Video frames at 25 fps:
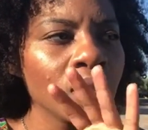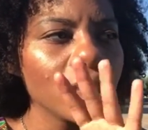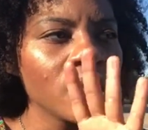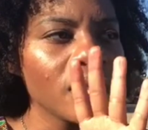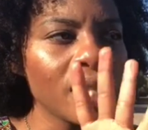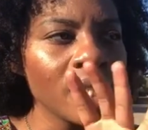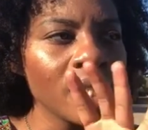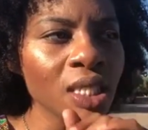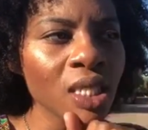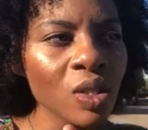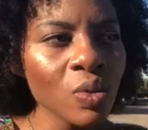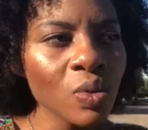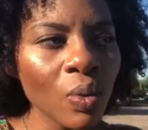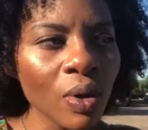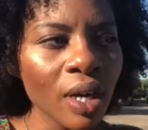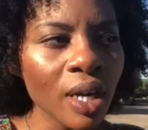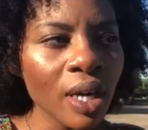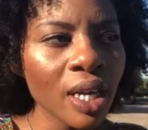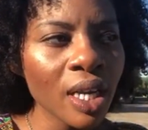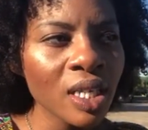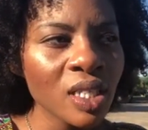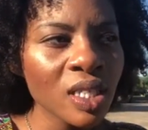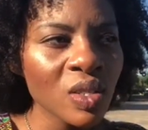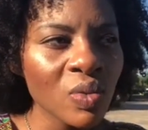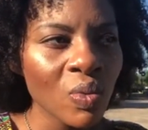this is where it
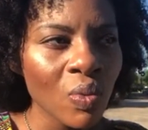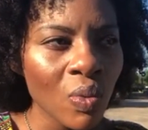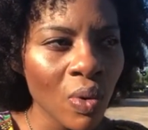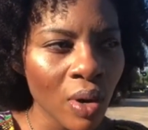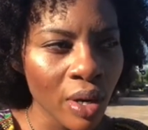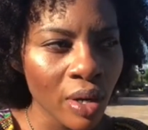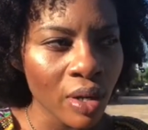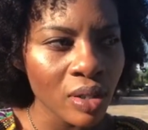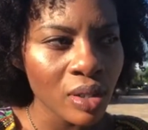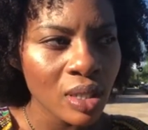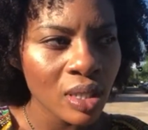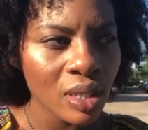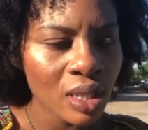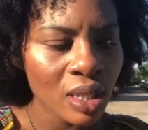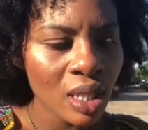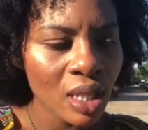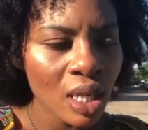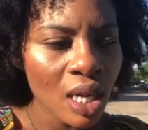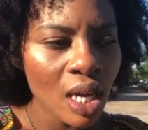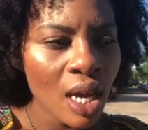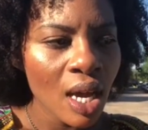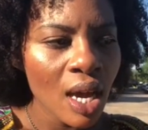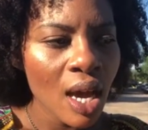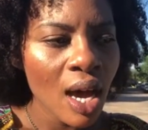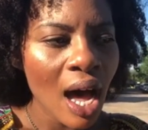gets worse.
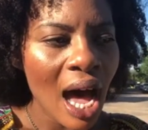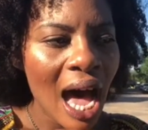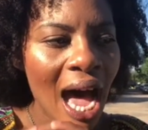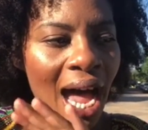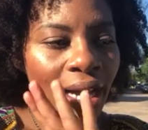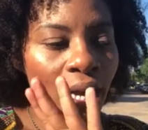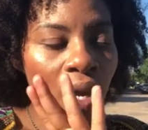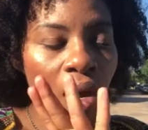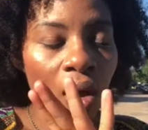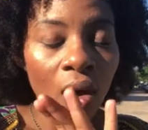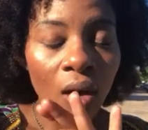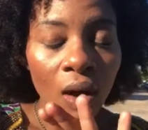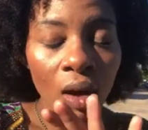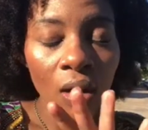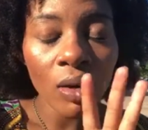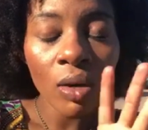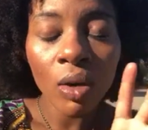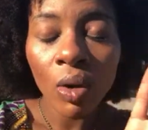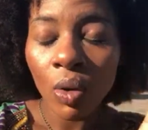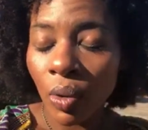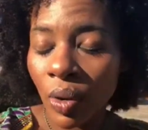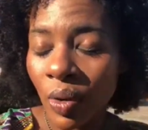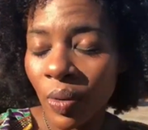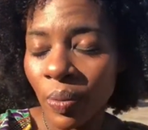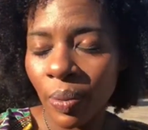I call
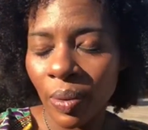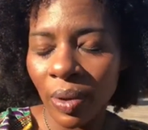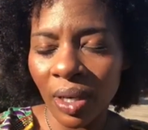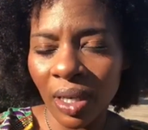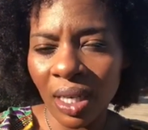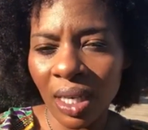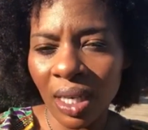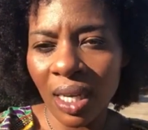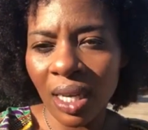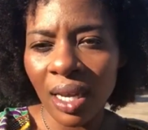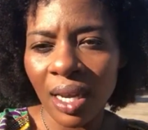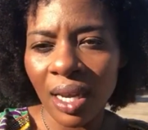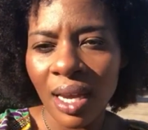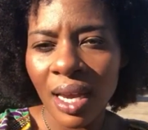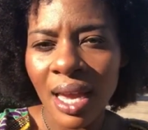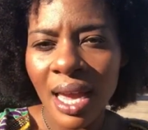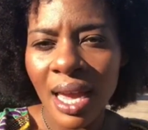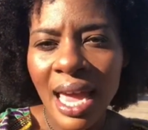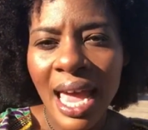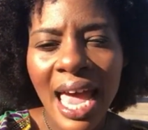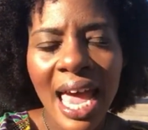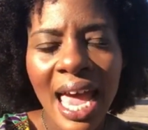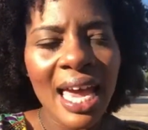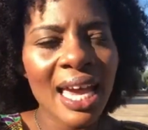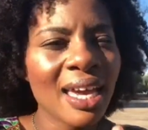corporate
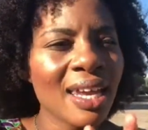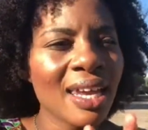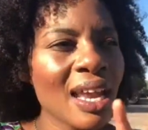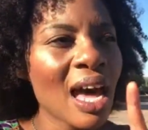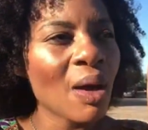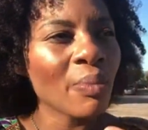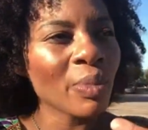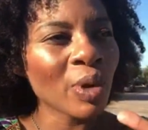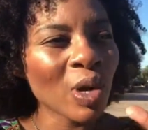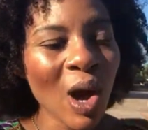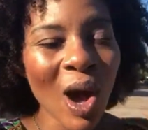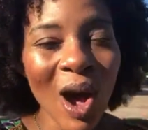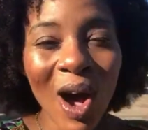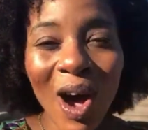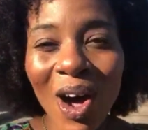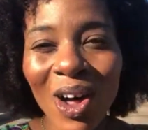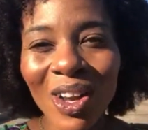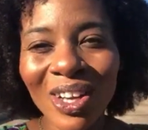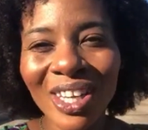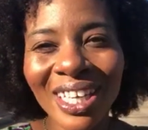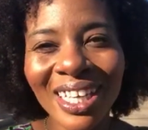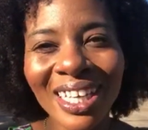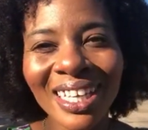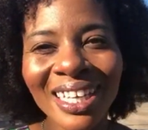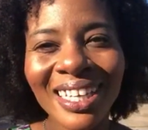and I'm
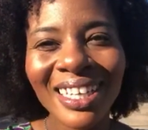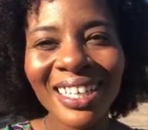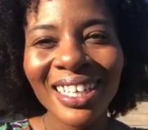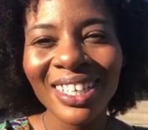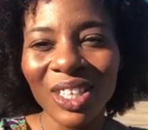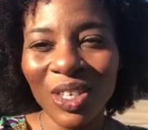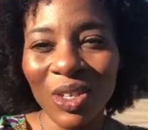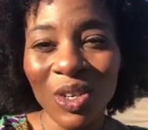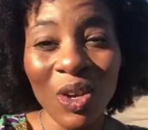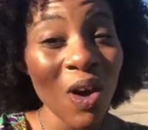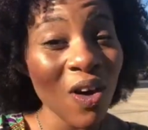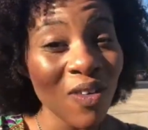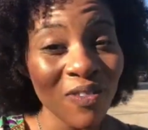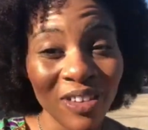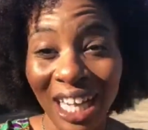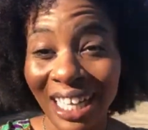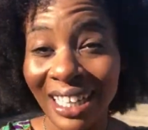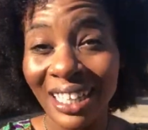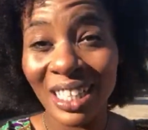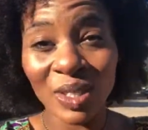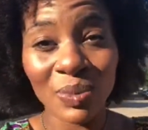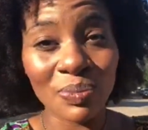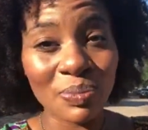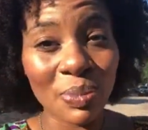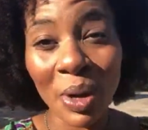calling. You know, I've got
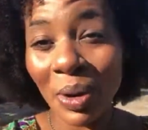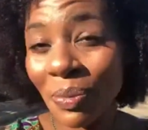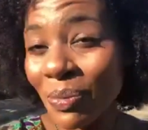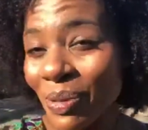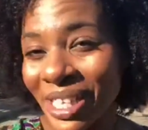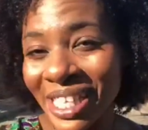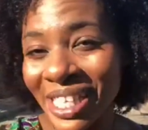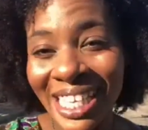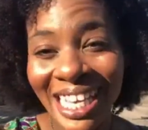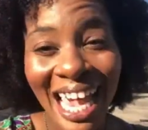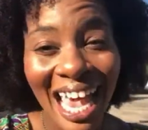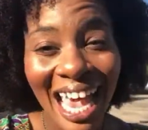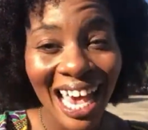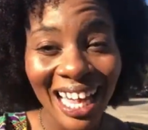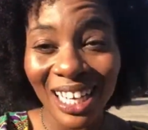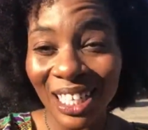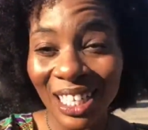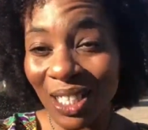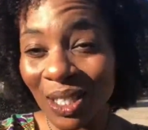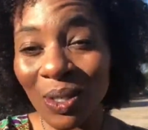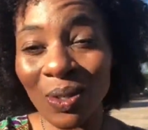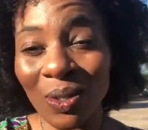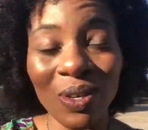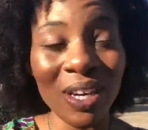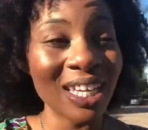this bubbly
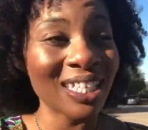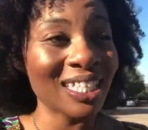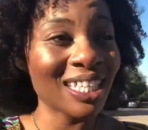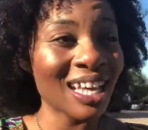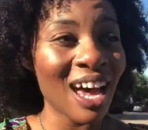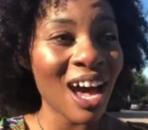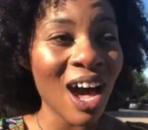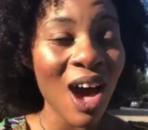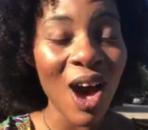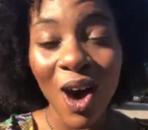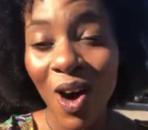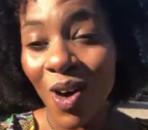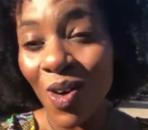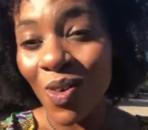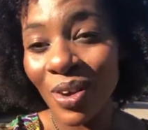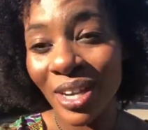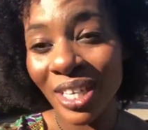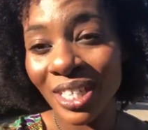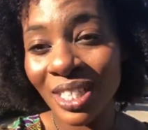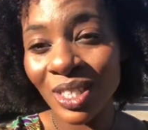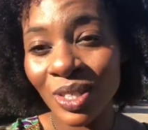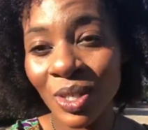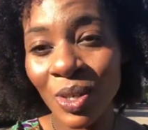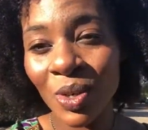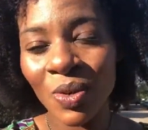attitude as I
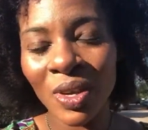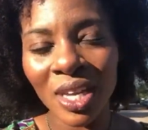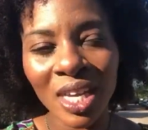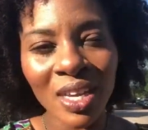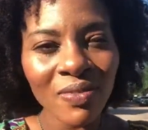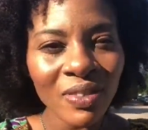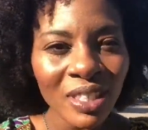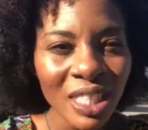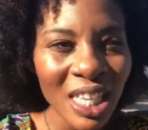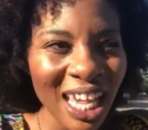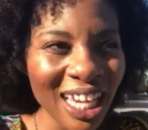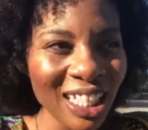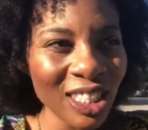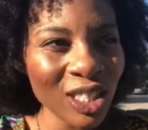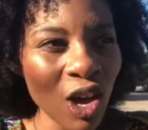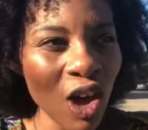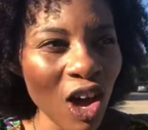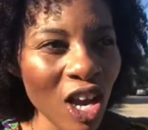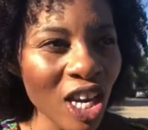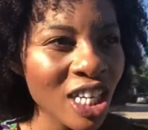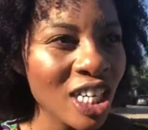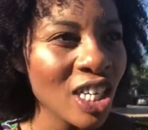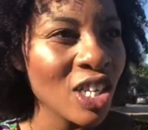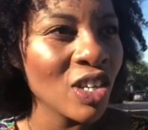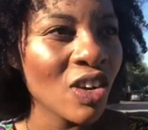always do. Even like
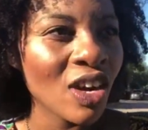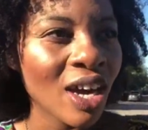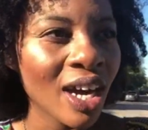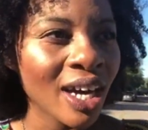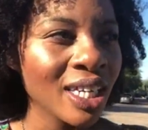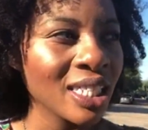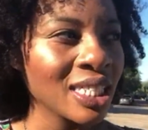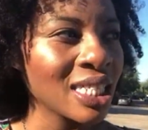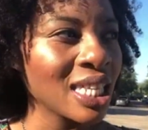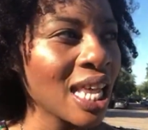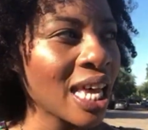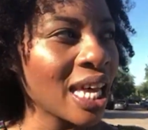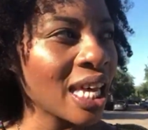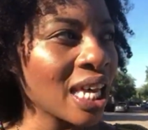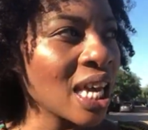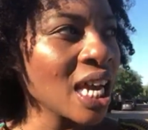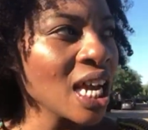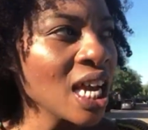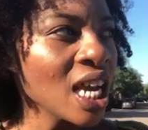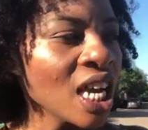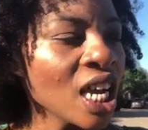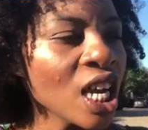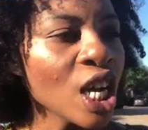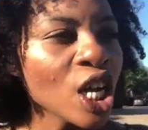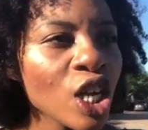talking to you guys, like,
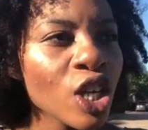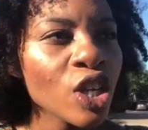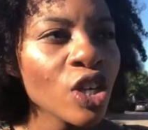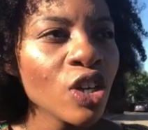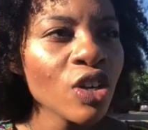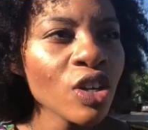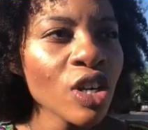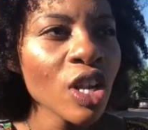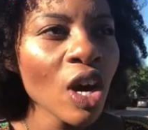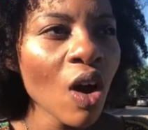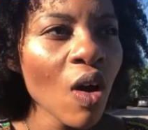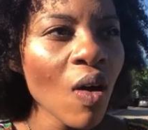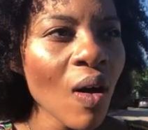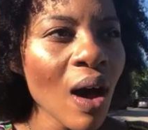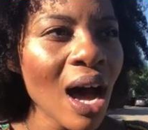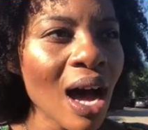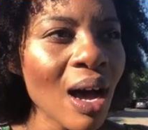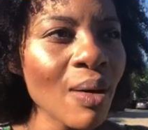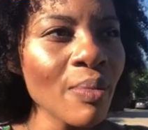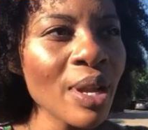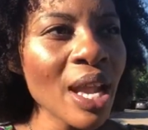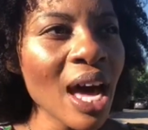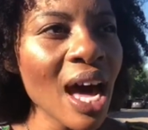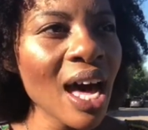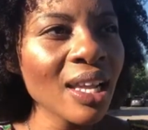you know,
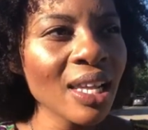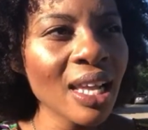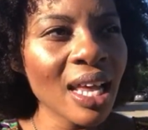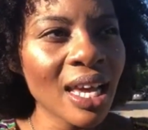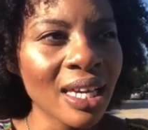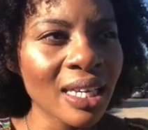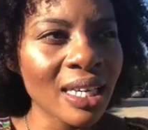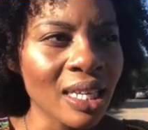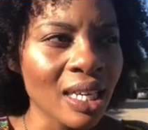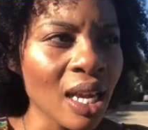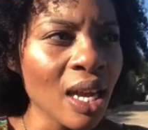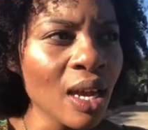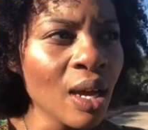I'm not like